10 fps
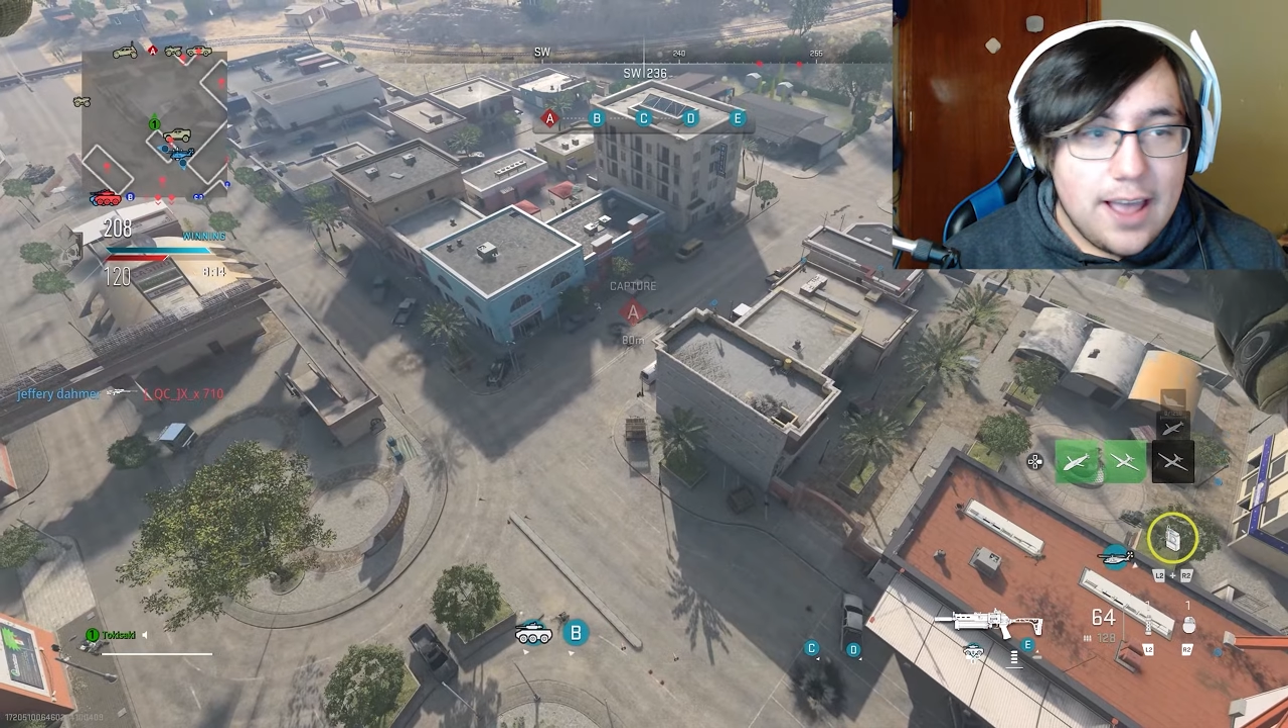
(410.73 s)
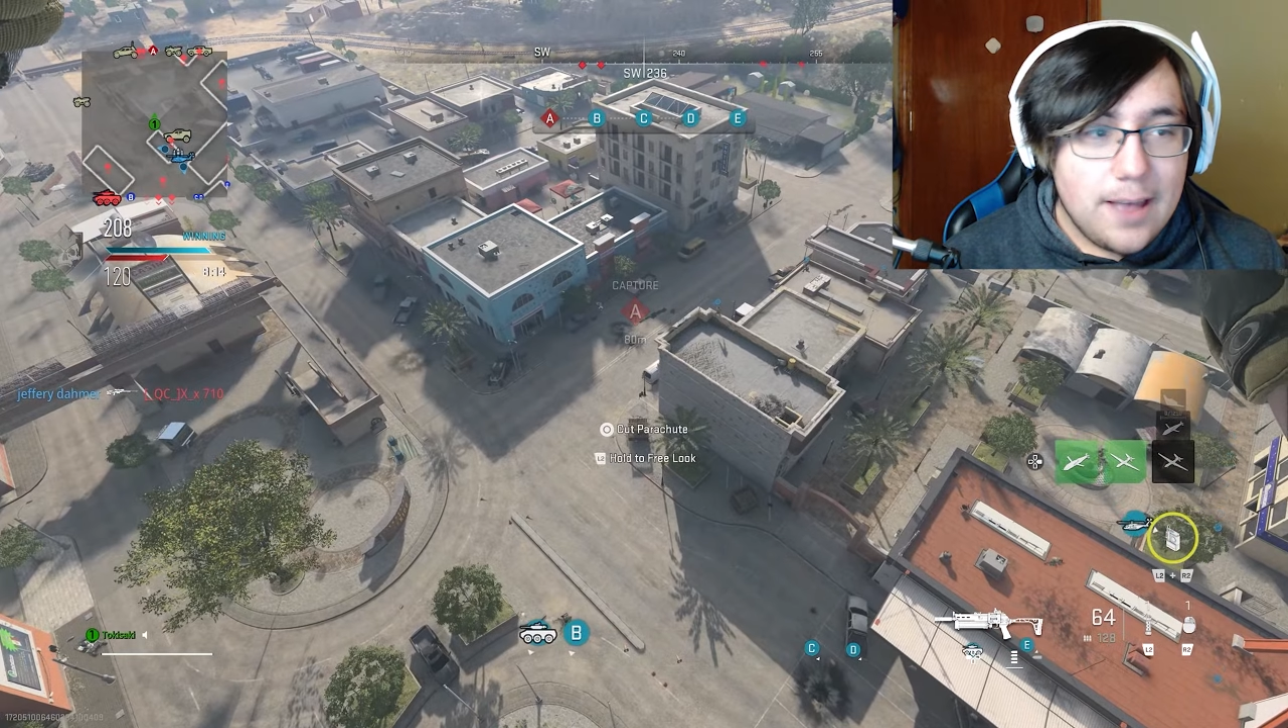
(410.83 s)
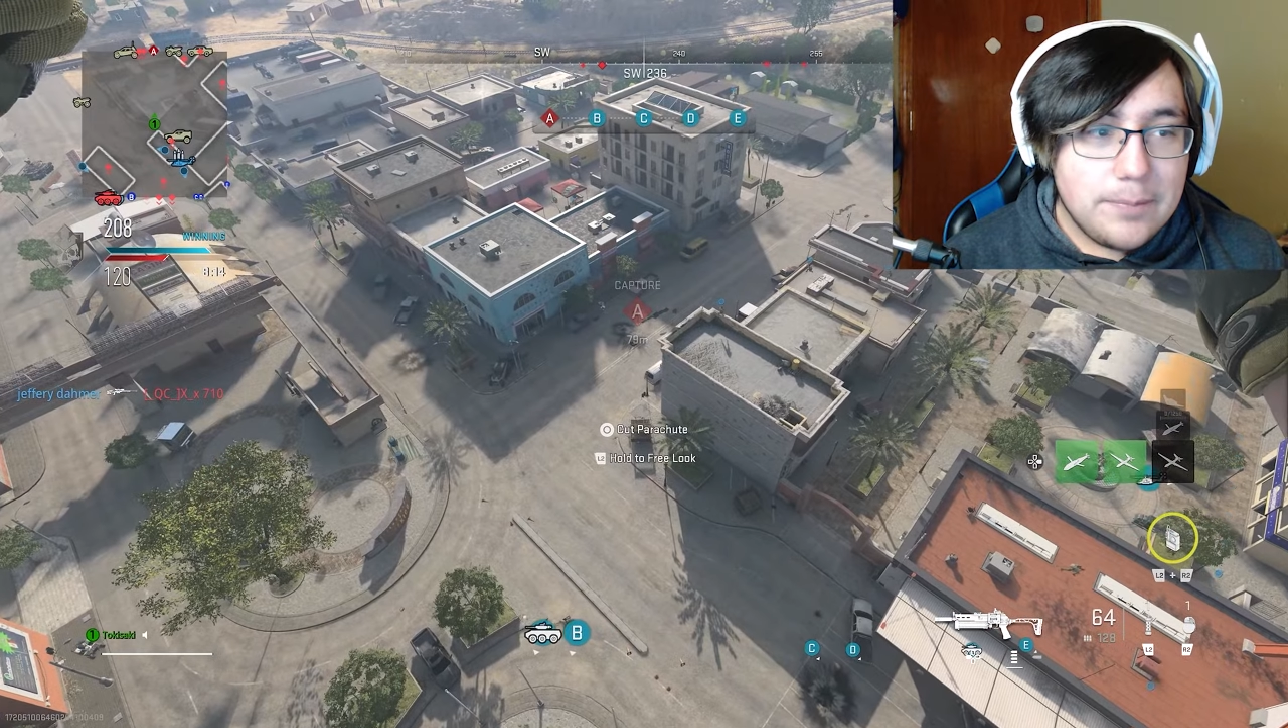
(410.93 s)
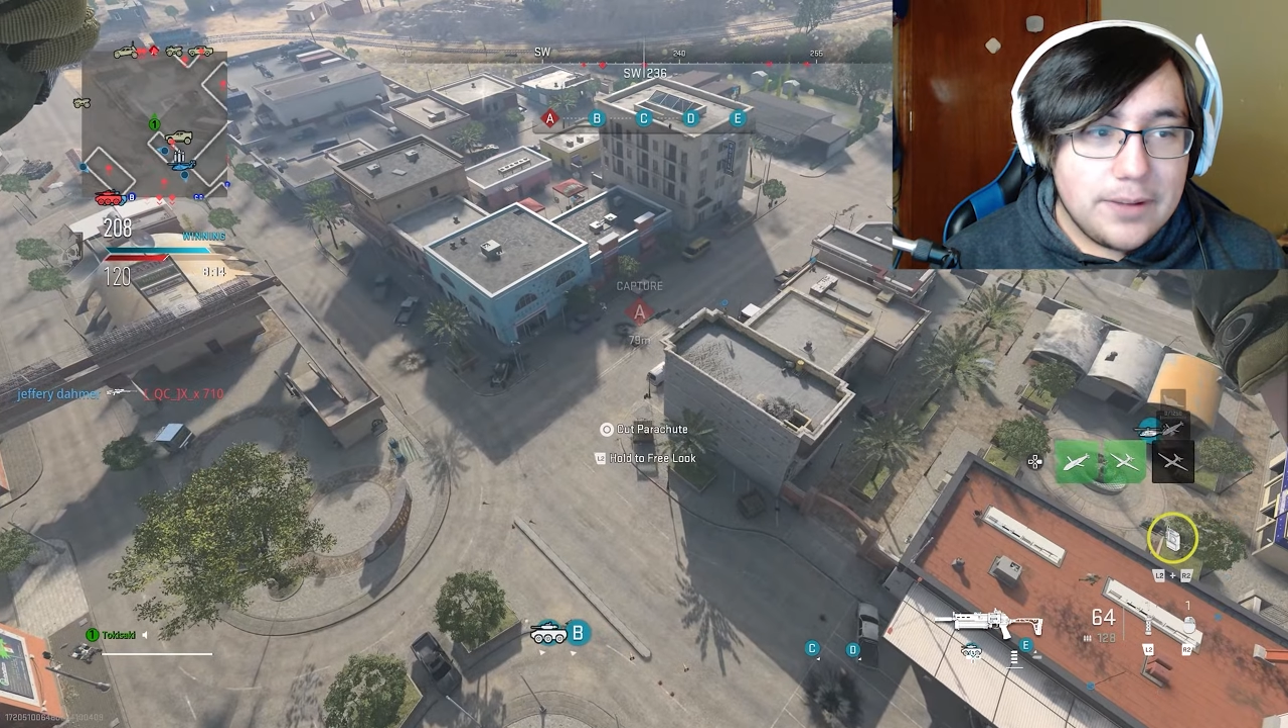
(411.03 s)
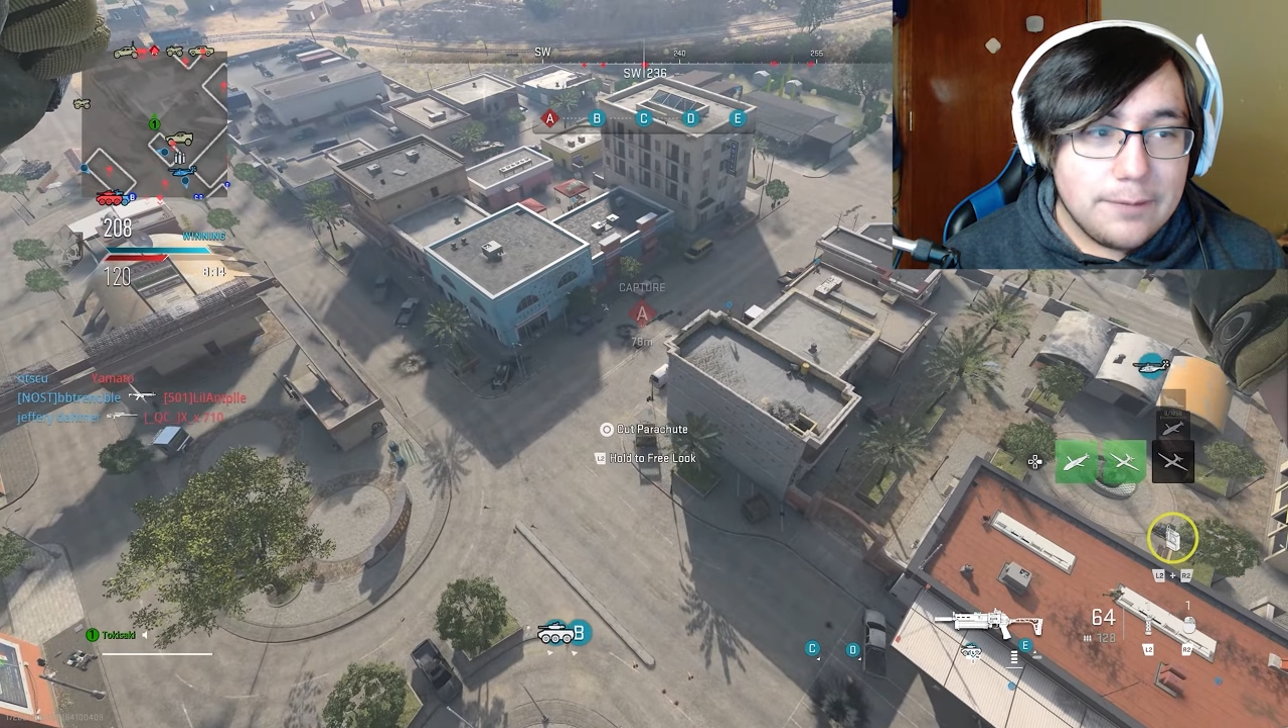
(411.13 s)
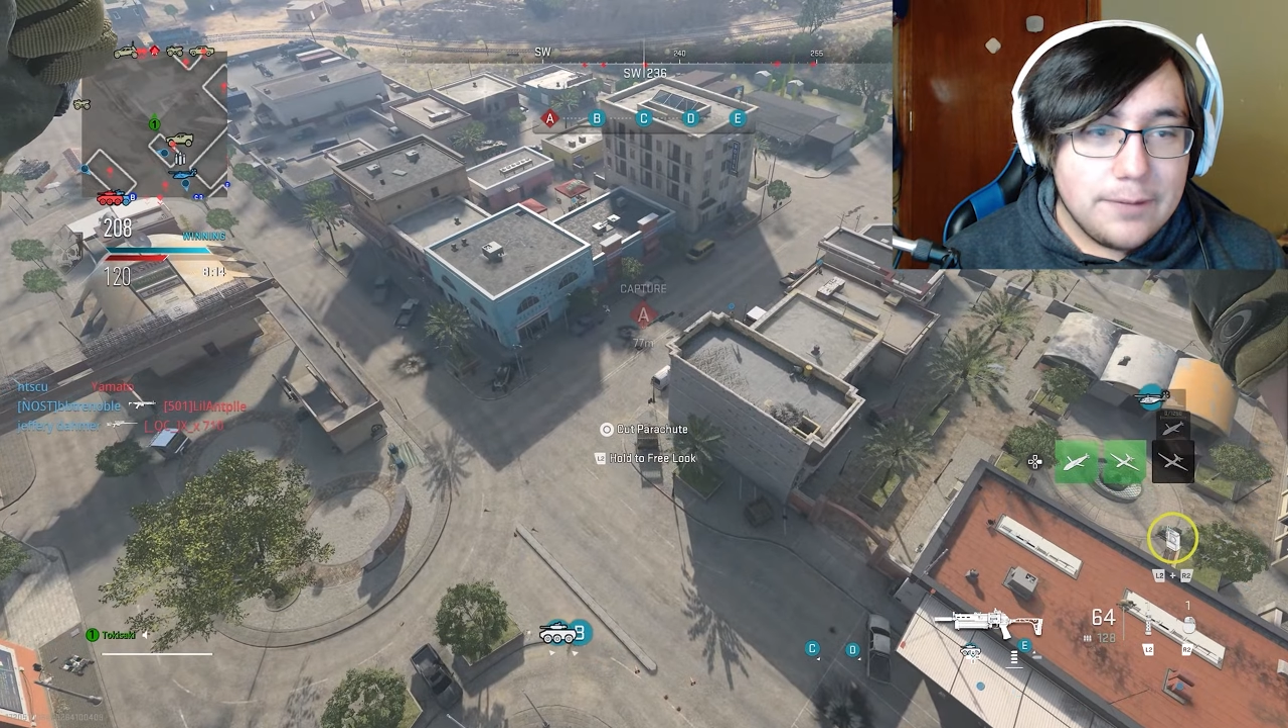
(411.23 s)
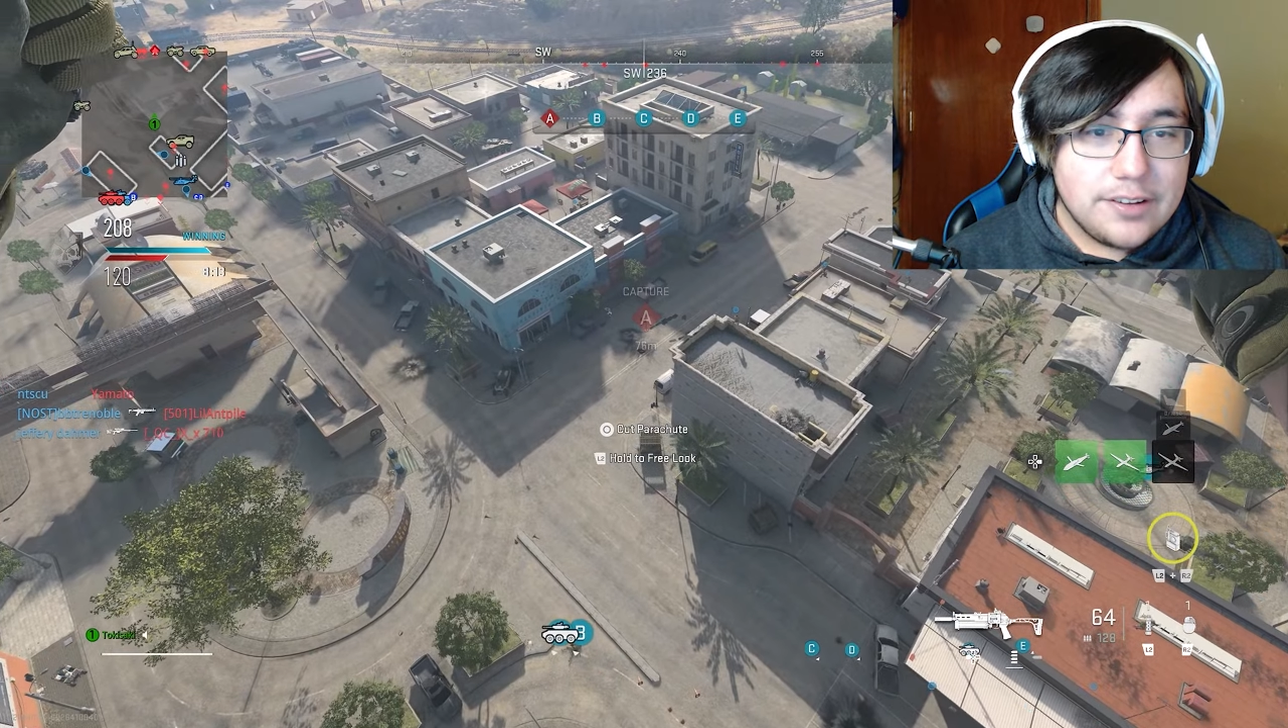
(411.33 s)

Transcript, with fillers: happy I'm